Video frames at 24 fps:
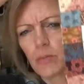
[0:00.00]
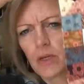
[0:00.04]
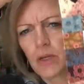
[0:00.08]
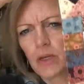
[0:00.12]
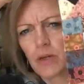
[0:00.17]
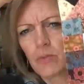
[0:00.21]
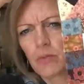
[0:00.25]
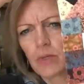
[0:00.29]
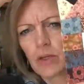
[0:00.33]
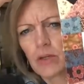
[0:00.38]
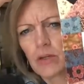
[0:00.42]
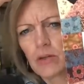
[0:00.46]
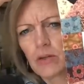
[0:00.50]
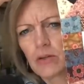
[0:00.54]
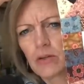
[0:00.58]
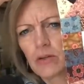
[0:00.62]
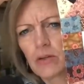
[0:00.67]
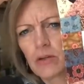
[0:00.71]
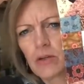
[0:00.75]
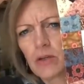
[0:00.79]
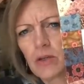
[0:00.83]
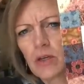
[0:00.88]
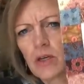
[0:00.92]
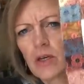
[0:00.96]
pinwheel.
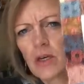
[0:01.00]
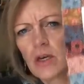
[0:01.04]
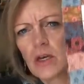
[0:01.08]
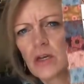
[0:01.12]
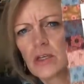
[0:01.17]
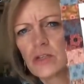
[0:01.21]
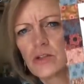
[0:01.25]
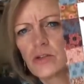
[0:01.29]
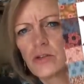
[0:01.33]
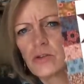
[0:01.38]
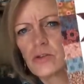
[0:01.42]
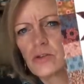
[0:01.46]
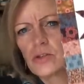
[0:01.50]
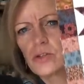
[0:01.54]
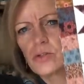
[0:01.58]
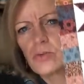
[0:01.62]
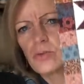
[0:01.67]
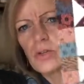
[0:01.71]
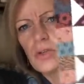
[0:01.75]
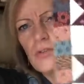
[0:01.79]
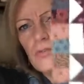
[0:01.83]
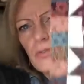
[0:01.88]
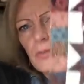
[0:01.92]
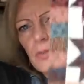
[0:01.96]
So there's
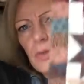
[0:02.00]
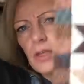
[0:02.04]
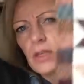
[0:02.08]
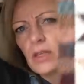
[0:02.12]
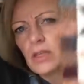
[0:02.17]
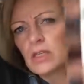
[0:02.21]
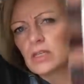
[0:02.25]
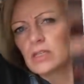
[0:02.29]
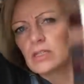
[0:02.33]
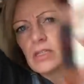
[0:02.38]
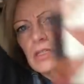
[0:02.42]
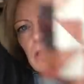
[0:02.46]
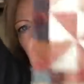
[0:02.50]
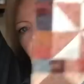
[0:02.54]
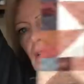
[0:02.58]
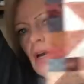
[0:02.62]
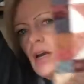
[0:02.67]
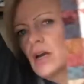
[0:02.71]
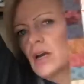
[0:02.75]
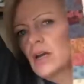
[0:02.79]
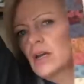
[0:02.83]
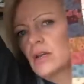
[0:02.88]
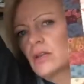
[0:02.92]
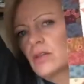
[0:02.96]
three of them on this
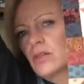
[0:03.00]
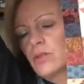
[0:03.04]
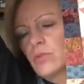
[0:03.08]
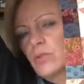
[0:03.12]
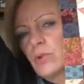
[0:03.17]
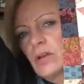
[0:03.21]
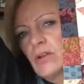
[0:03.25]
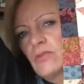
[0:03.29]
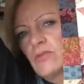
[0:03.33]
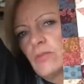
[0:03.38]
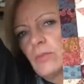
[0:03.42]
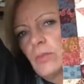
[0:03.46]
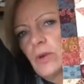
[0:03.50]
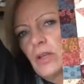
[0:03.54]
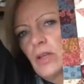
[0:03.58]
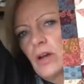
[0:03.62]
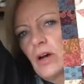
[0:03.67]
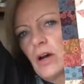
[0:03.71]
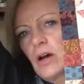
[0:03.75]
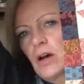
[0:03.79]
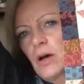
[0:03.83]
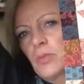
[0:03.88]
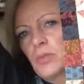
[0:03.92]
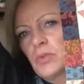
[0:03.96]
side, three of them on the
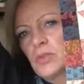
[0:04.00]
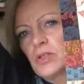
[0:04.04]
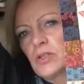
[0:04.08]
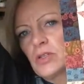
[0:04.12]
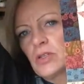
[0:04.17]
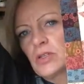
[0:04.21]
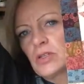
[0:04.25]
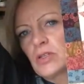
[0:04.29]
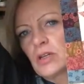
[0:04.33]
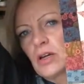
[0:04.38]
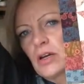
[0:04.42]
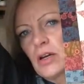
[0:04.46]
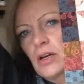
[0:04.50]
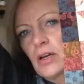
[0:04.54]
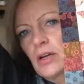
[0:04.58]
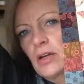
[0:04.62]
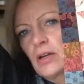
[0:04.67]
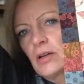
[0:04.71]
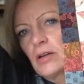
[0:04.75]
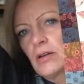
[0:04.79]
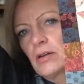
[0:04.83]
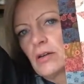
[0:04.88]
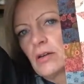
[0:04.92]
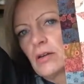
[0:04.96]
opposite
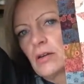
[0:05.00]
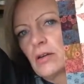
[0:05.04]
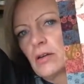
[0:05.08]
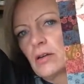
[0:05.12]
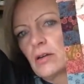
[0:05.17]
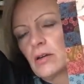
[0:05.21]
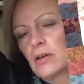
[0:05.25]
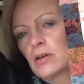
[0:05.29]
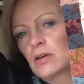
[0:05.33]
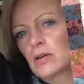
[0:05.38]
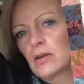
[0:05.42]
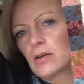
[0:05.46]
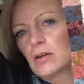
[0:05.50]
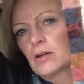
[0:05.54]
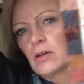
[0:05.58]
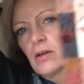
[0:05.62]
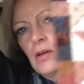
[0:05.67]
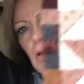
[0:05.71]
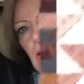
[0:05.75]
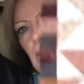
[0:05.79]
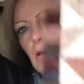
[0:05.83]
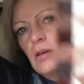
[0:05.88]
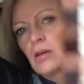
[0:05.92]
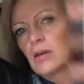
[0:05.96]
side.
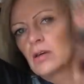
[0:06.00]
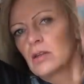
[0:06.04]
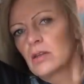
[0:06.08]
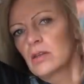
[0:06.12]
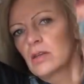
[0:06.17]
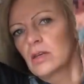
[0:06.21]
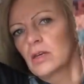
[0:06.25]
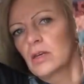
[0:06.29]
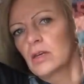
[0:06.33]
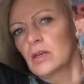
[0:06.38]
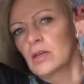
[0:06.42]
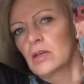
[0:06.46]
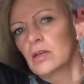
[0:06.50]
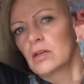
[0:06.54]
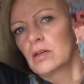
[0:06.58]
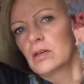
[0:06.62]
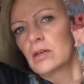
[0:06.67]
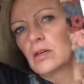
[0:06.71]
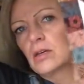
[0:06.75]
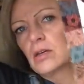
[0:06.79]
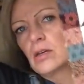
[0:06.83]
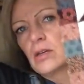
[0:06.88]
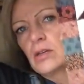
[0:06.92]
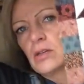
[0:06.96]
And then
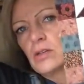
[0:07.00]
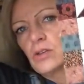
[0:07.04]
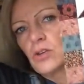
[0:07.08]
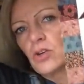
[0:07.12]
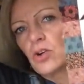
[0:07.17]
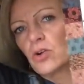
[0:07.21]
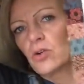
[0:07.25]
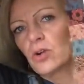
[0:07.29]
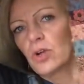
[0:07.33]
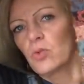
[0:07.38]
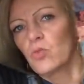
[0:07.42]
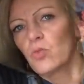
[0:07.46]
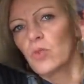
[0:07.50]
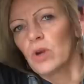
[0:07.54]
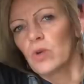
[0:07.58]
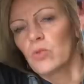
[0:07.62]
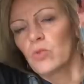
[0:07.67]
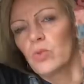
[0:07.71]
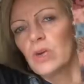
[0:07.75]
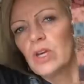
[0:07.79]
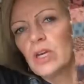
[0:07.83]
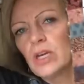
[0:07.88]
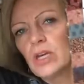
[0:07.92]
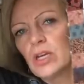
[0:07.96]
so in
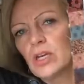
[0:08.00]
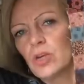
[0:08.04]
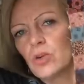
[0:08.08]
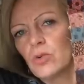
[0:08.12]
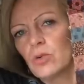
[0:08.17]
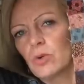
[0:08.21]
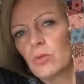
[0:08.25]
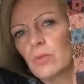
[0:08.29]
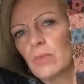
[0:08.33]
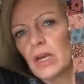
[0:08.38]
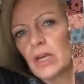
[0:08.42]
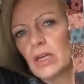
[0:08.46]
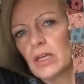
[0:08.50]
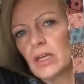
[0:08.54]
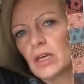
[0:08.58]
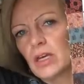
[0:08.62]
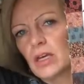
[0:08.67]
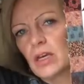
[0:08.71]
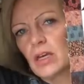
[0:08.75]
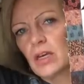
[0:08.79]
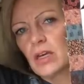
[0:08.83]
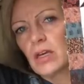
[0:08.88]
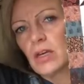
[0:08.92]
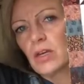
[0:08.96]
one week, you were
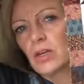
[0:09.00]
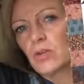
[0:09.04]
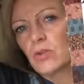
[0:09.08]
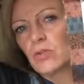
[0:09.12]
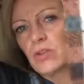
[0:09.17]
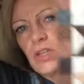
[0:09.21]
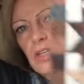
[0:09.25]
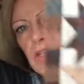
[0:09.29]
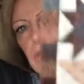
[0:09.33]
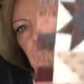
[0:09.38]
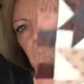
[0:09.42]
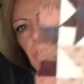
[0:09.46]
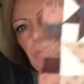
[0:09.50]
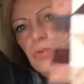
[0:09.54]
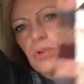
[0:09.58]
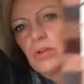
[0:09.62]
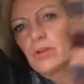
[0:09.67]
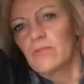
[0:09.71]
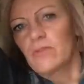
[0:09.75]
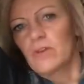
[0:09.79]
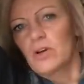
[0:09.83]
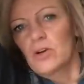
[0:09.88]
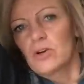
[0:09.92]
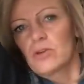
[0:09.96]
making, you know, these three
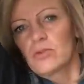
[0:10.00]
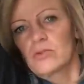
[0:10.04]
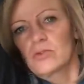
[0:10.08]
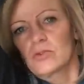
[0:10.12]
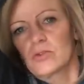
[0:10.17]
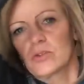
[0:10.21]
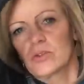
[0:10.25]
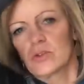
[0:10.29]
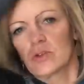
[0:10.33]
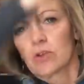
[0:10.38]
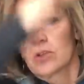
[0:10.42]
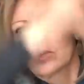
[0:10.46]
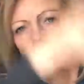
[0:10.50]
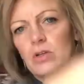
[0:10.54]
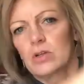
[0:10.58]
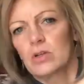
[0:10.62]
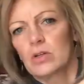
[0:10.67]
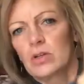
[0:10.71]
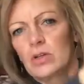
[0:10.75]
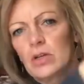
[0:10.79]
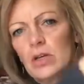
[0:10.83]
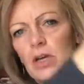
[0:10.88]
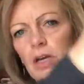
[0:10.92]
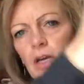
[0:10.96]
of those
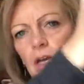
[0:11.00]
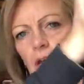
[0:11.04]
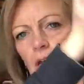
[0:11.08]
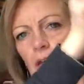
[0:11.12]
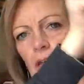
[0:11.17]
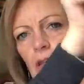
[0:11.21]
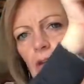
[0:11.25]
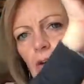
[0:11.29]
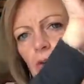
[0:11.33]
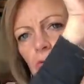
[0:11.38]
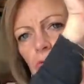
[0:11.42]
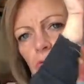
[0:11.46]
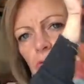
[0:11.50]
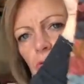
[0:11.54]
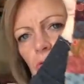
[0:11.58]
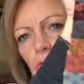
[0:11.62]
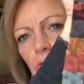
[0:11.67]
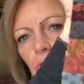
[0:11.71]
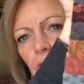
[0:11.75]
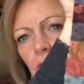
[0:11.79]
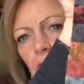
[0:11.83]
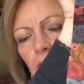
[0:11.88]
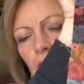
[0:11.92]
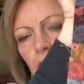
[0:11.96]
and those
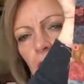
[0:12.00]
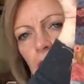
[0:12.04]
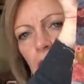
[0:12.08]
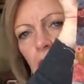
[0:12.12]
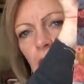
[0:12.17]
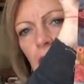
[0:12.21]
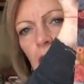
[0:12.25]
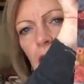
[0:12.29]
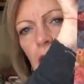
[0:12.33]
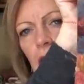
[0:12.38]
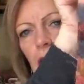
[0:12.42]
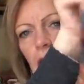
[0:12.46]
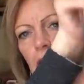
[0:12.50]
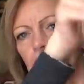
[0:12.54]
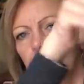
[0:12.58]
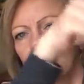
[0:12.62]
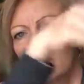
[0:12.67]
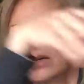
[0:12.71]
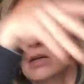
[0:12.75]
three down there.